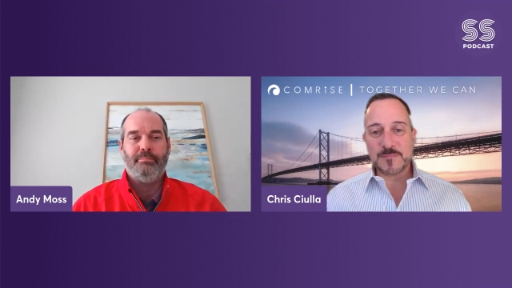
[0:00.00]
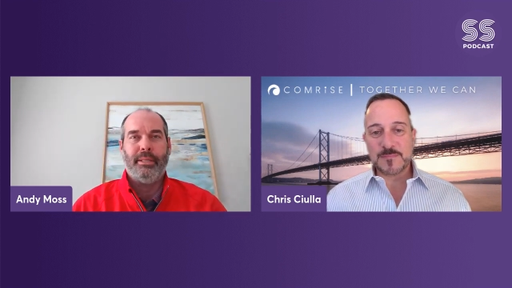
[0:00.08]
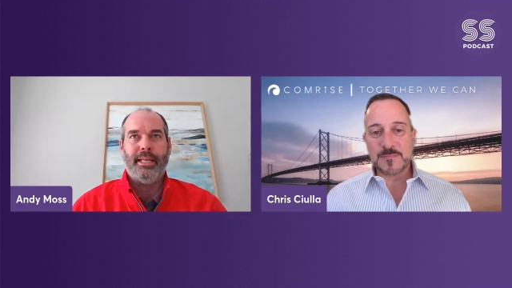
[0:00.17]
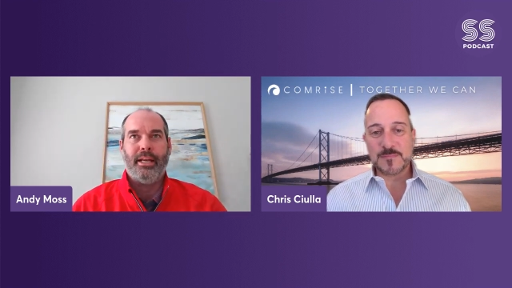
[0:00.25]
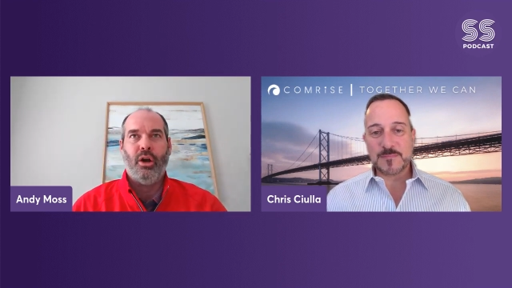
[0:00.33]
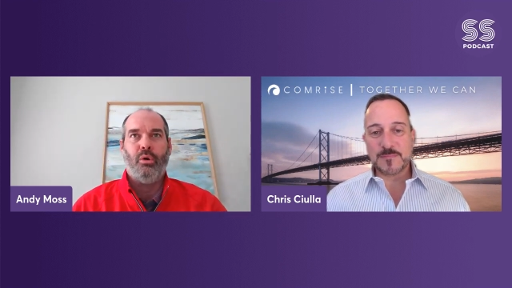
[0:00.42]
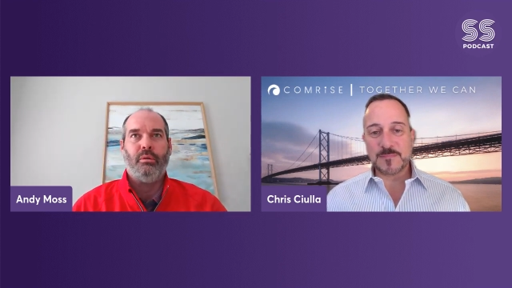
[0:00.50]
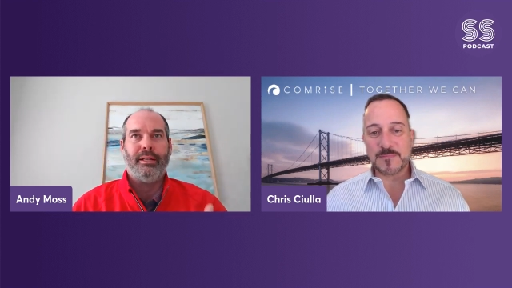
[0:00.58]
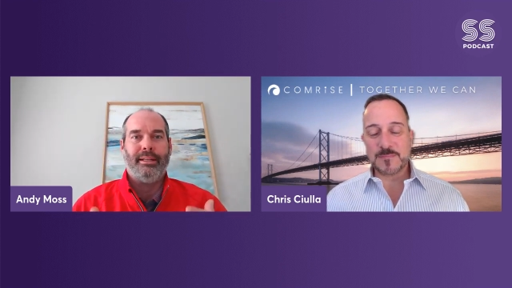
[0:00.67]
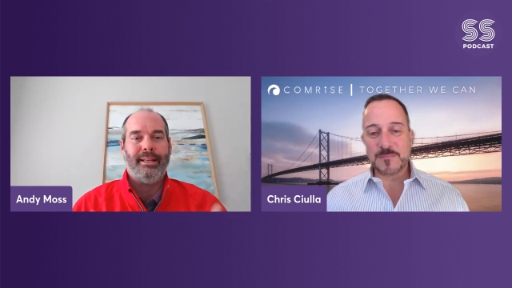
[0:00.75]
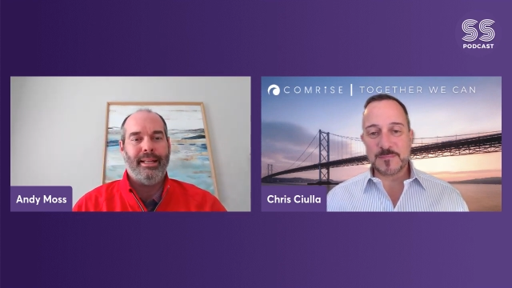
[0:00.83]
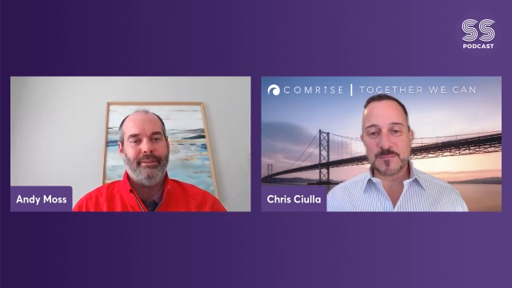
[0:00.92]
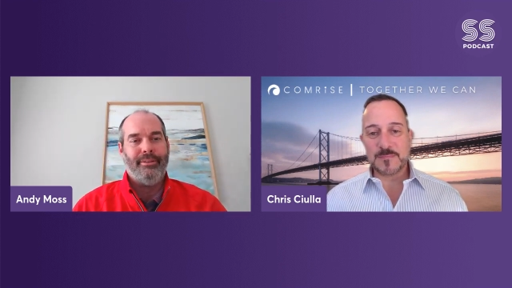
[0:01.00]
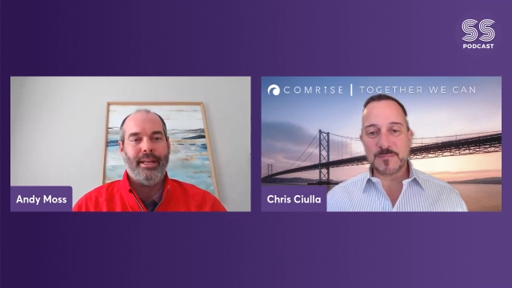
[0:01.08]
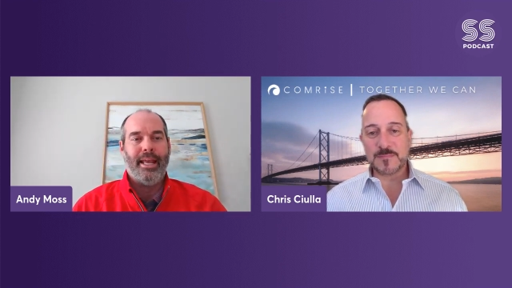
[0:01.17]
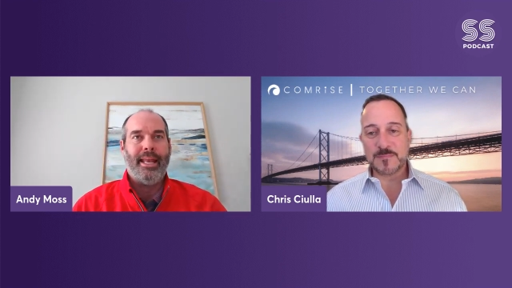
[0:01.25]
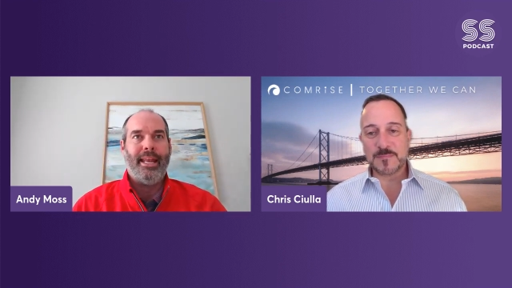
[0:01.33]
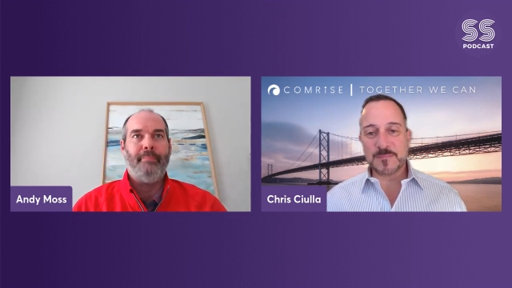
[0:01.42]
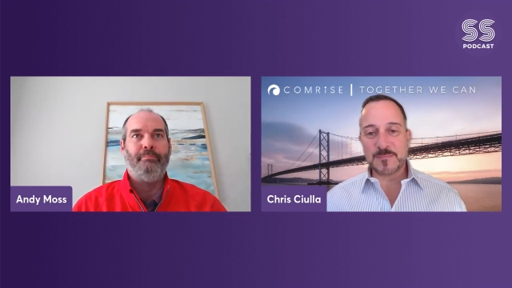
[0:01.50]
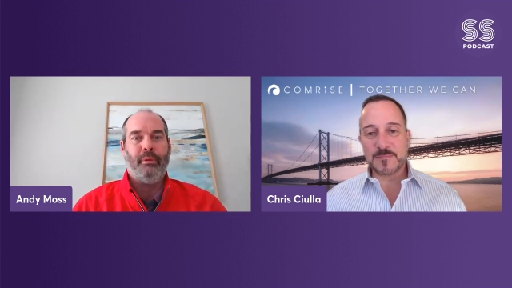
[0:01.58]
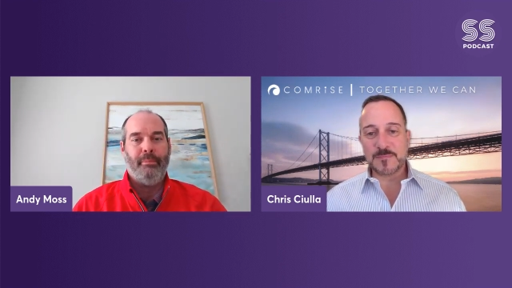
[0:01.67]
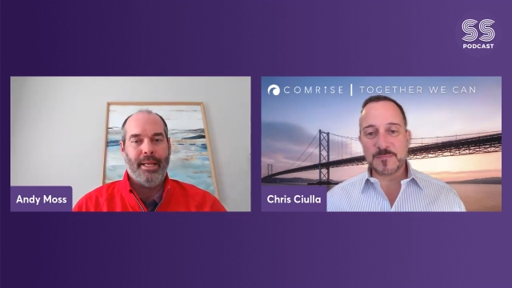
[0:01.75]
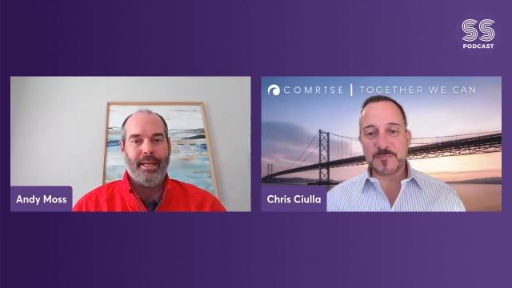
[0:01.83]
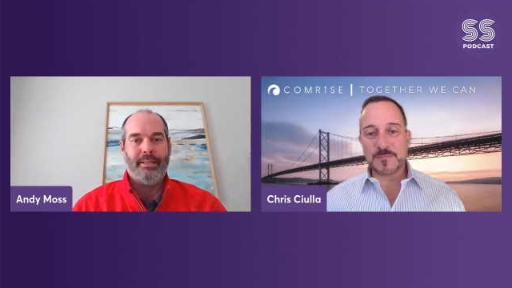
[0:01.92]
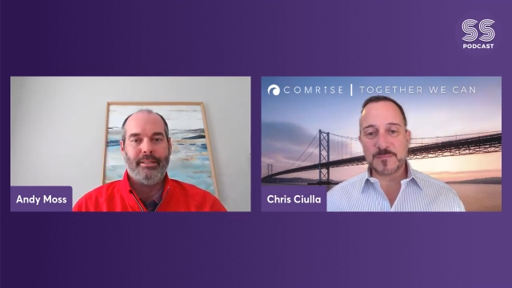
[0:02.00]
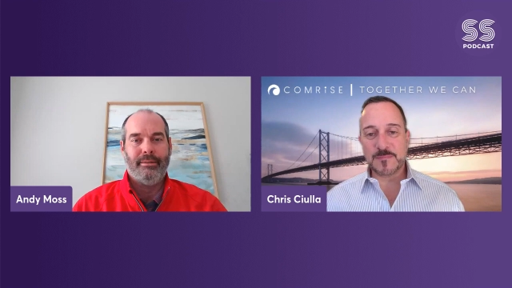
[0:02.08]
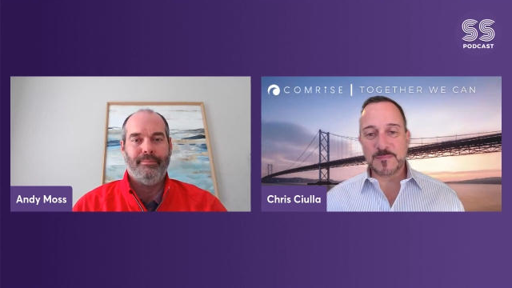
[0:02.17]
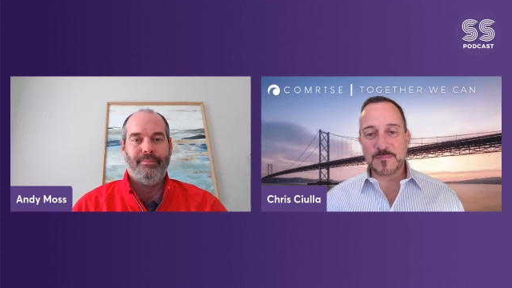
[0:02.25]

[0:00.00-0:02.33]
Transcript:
Speaker 1: but they don't live it and implement it.